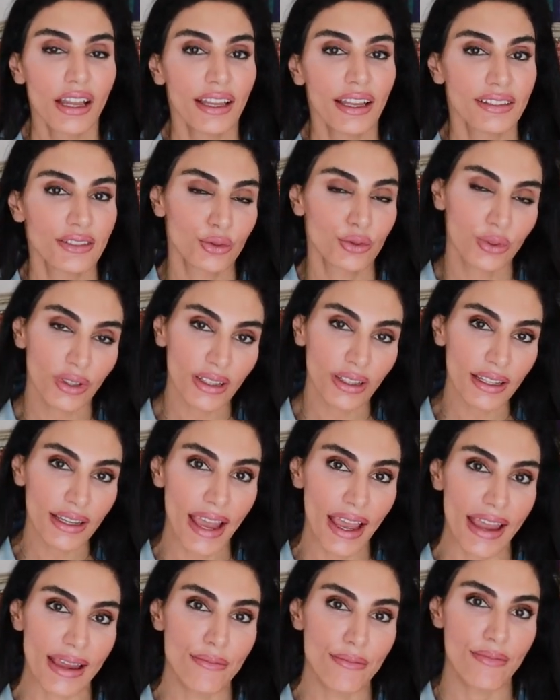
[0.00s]
It's
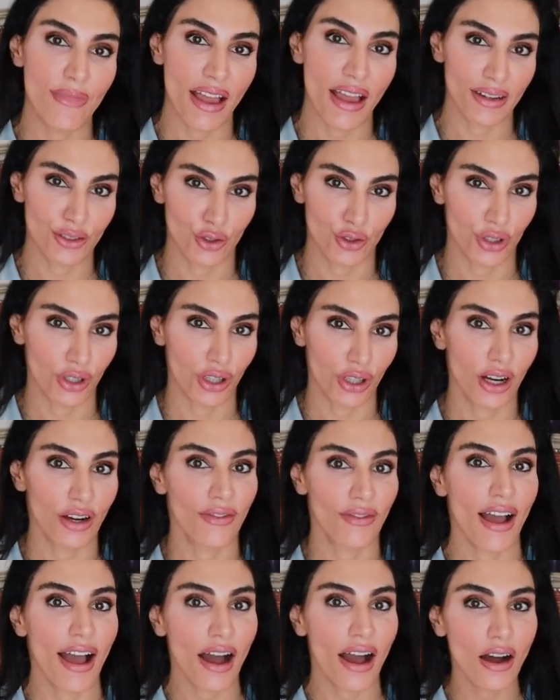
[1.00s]
really a measure
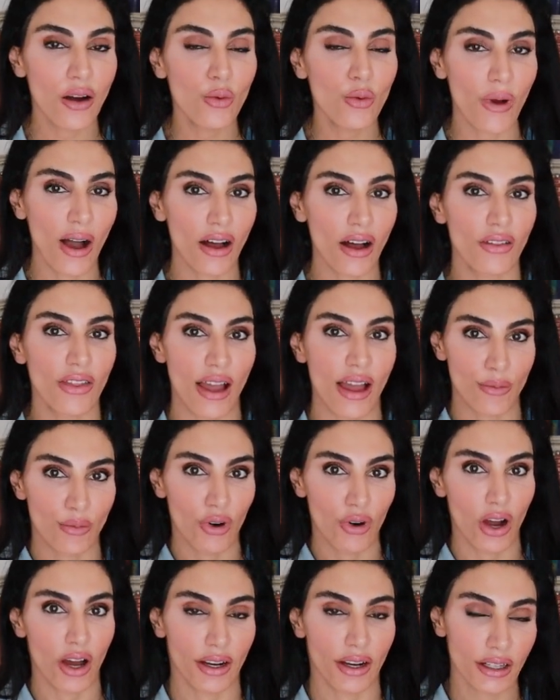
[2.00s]
of how well that
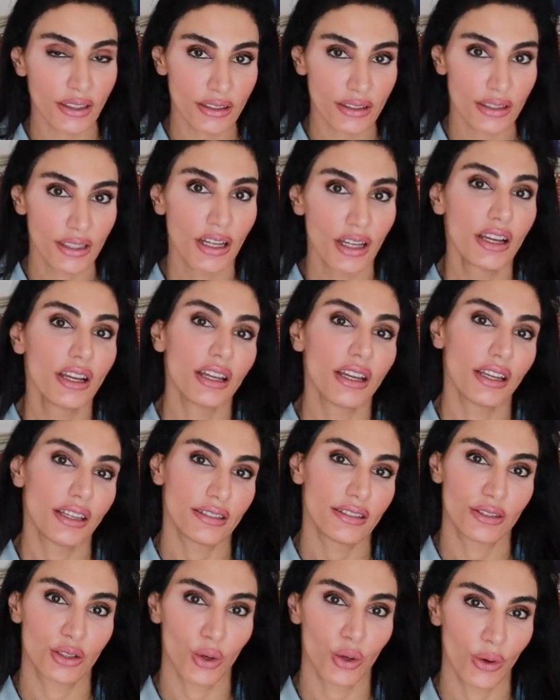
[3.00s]
product
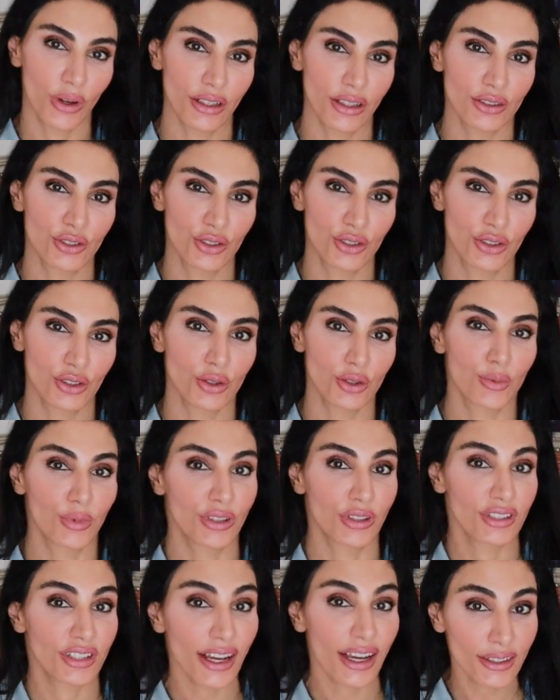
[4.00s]
is going to
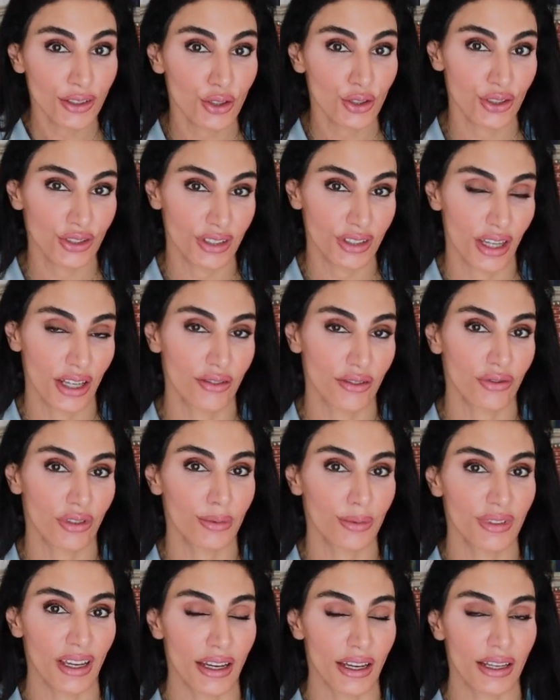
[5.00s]
protect your skin
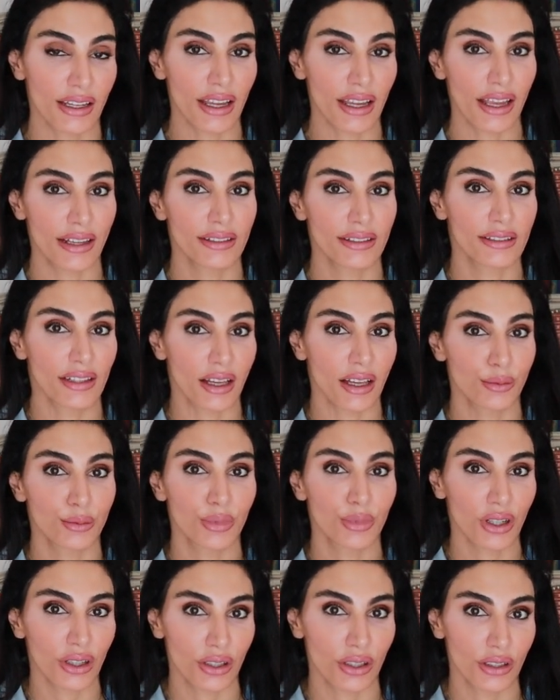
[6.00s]
from getting a
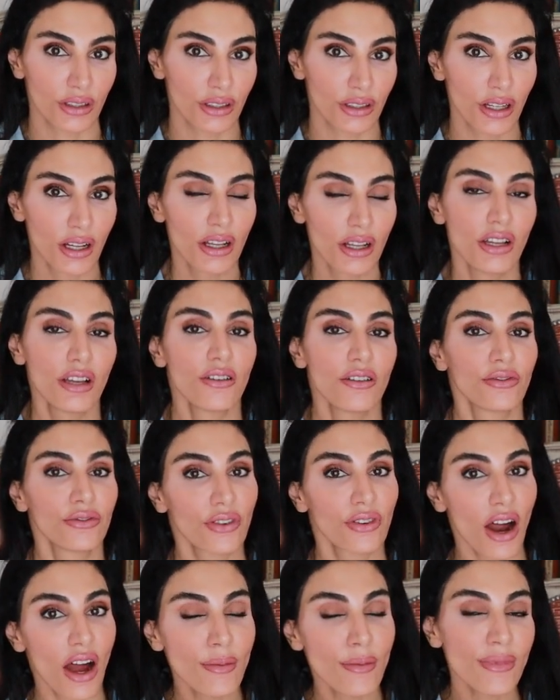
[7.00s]
sunburn
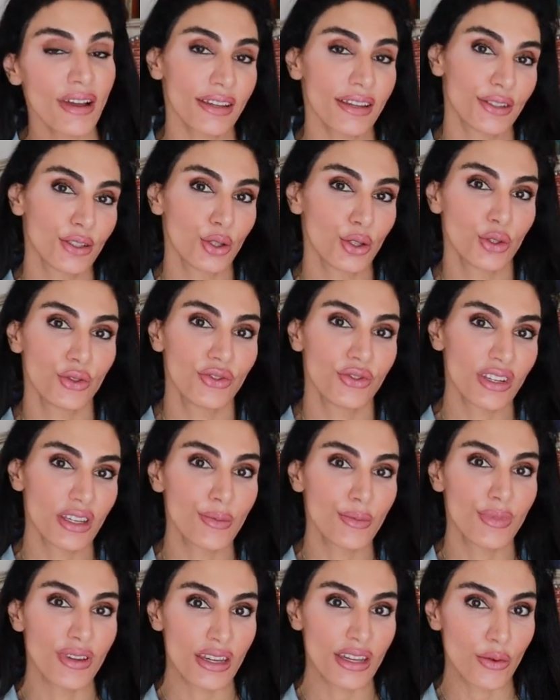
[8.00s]
from
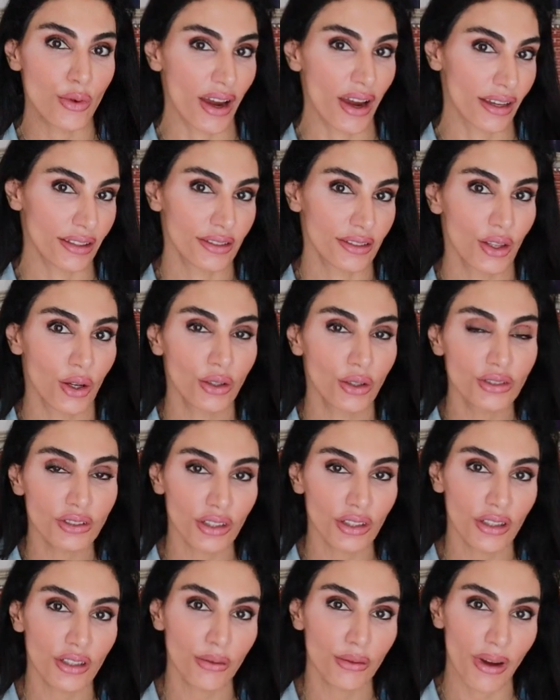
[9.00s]
UVB rays. Those
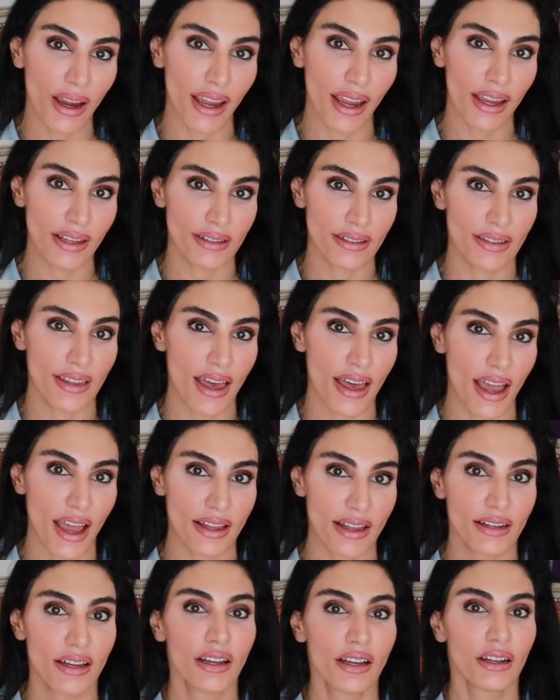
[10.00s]
are the rays
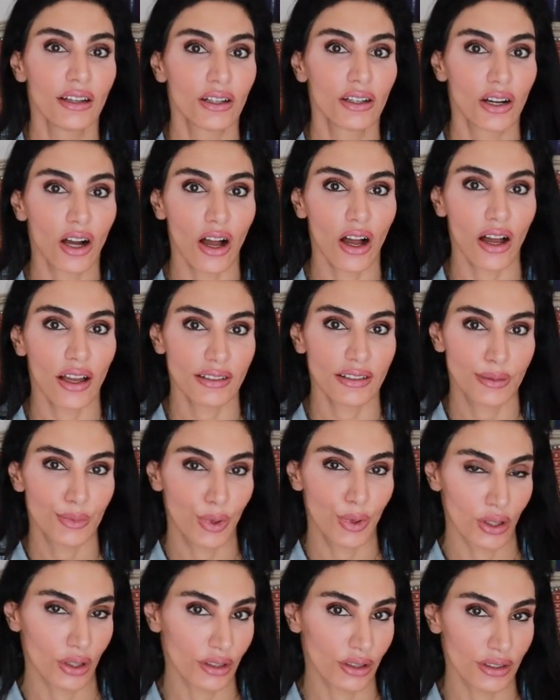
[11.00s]
that cause
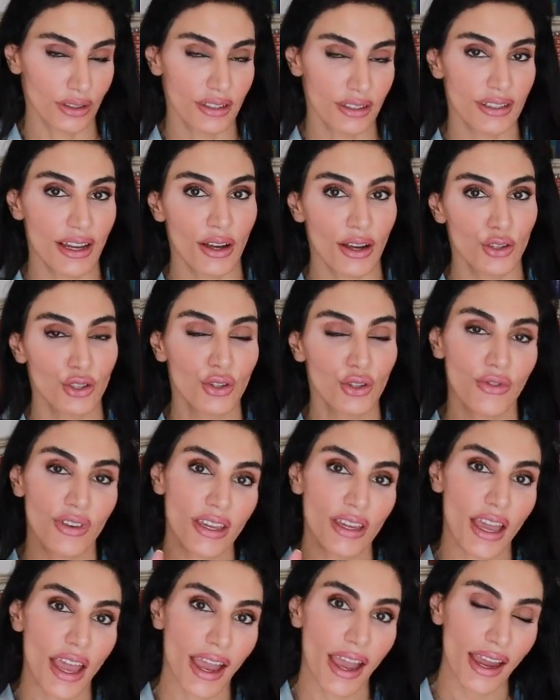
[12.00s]
burns. Now,
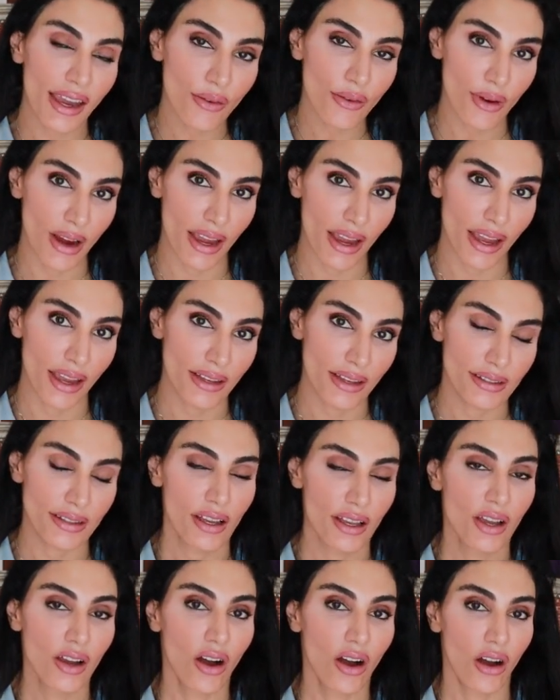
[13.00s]
UVA
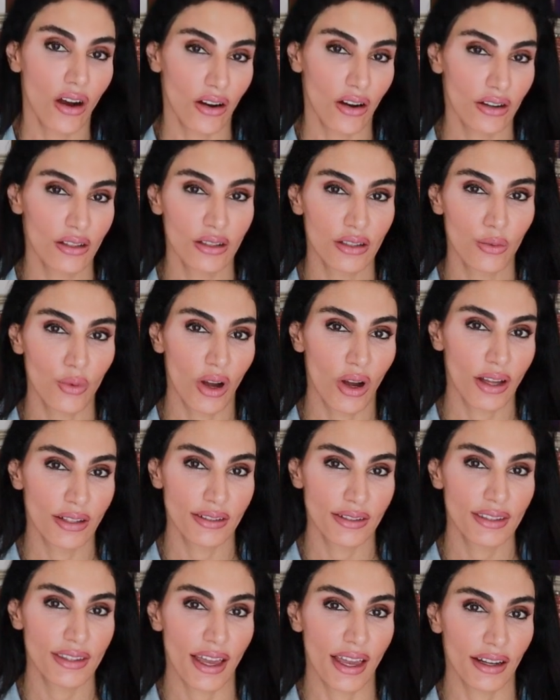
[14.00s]
rays are the
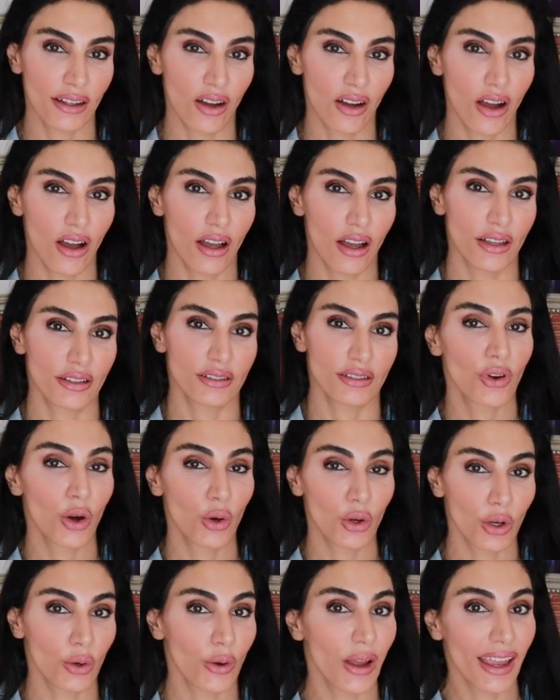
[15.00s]
ones that cause
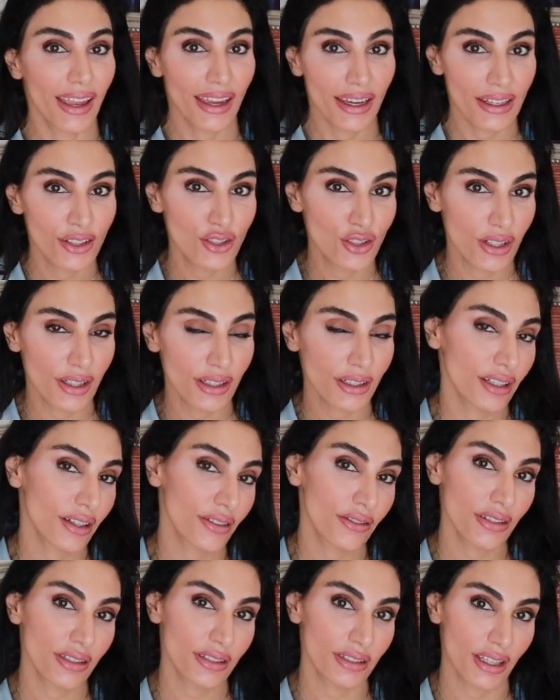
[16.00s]
photo aging
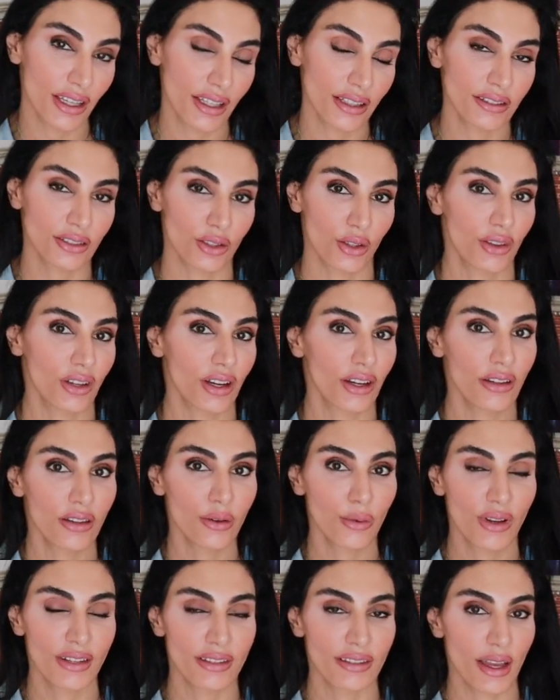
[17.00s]
of the skin. So they're
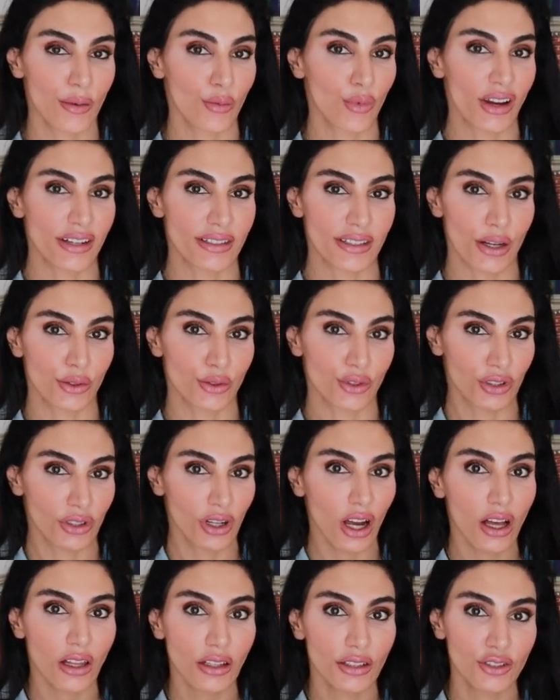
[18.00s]
the ones that break down your
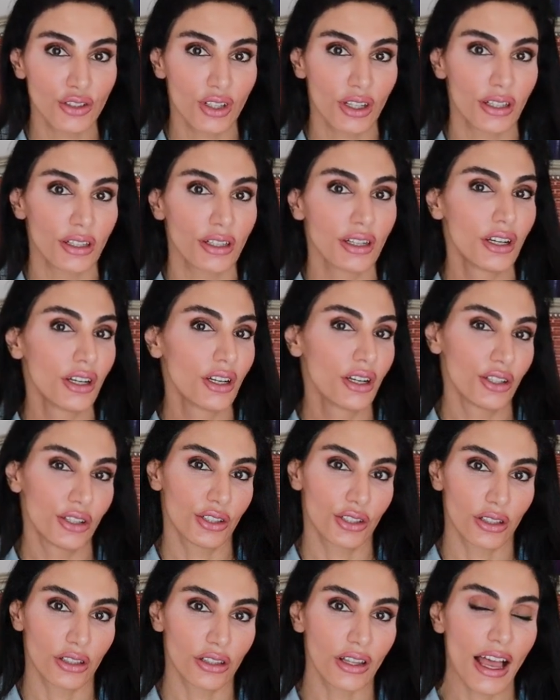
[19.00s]
collagen,
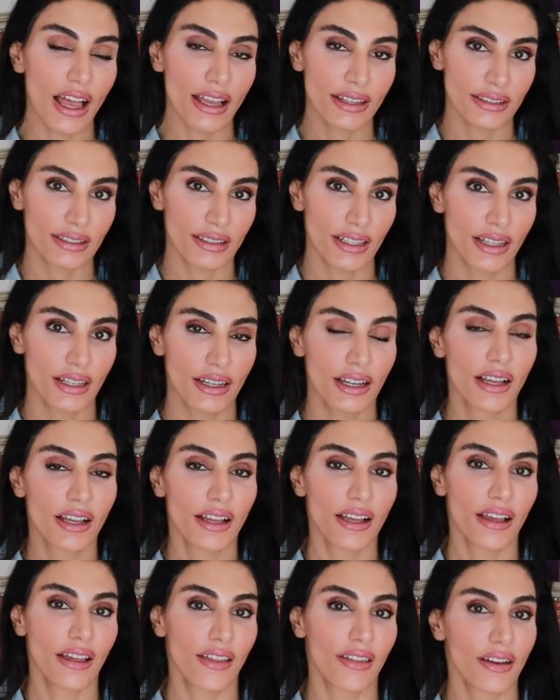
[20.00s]
your elastin,
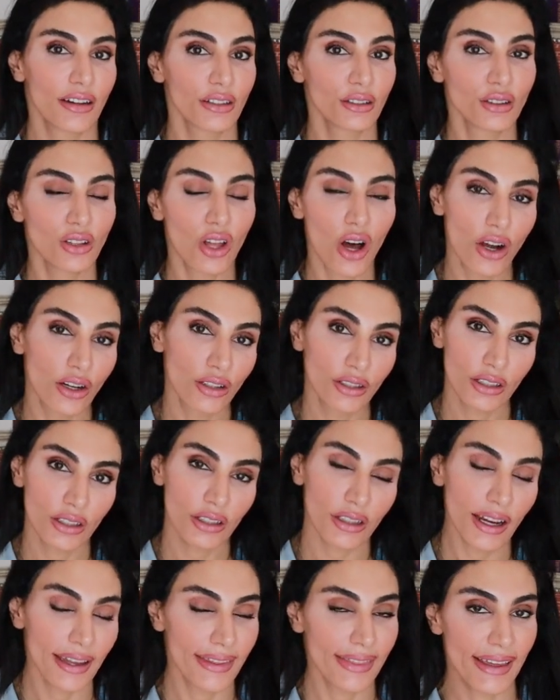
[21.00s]
they're
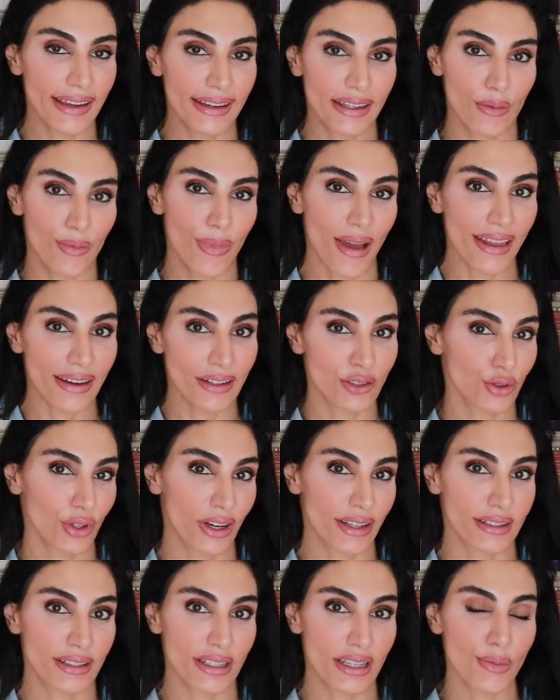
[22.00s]
longer and they can
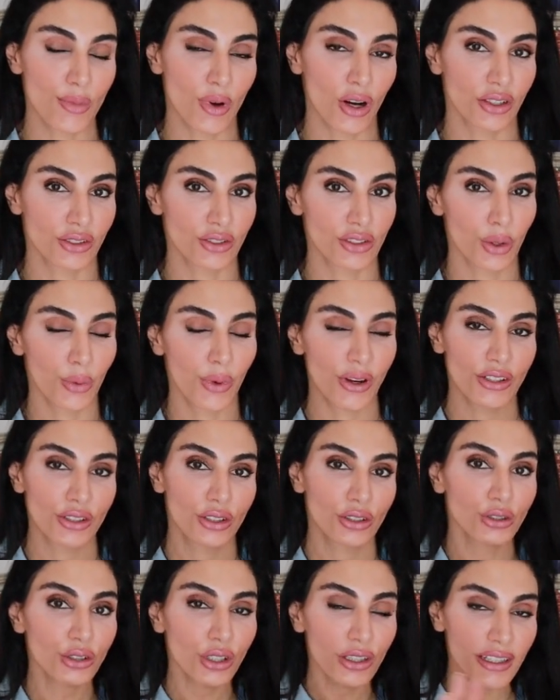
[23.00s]
penetrate deeper. So when
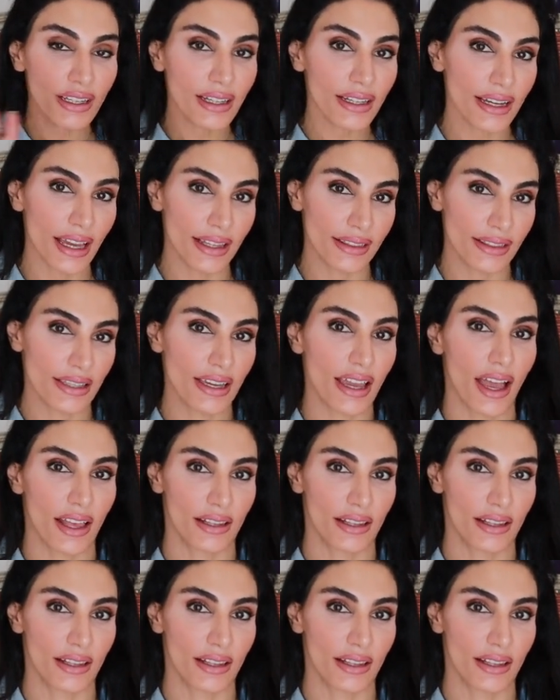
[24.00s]
you're looking at the